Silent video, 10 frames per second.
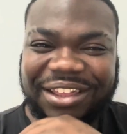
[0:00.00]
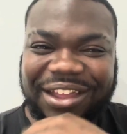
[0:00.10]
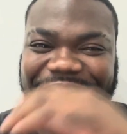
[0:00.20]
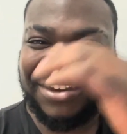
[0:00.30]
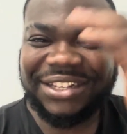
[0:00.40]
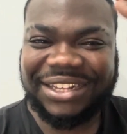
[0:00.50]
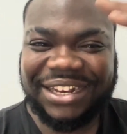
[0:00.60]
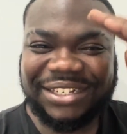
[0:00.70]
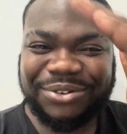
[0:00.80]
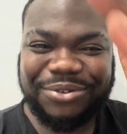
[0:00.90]
I can really see
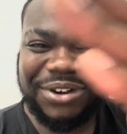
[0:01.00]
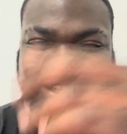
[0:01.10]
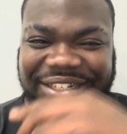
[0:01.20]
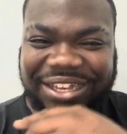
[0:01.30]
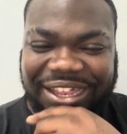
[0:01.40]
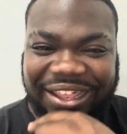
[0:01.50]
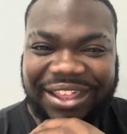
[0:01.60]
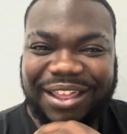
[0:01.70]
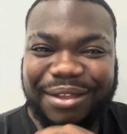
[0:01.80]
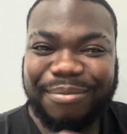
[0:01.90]
there's an audience here.
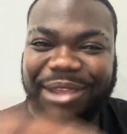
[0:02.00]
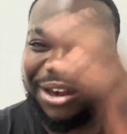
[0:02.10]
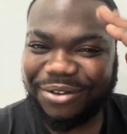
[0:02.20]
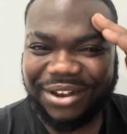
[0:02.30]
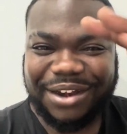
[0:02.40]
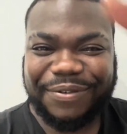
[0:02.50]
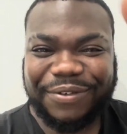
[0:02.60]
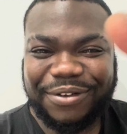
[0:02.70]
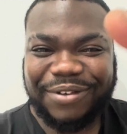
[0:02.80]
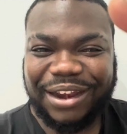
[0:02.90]
Me looking at the
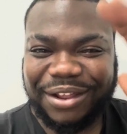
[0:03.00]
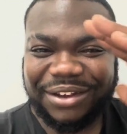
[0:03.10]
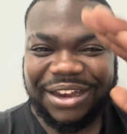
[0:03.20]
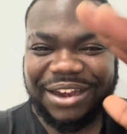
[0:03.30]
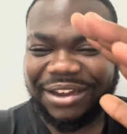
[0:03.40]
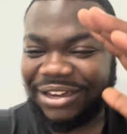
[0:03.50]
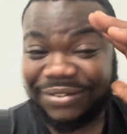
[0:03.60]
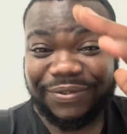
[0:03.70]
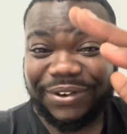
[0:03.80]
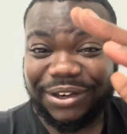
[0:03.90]
phone right now and telling this
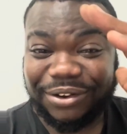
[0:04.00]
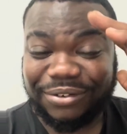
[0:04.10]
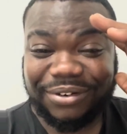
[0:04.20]
video,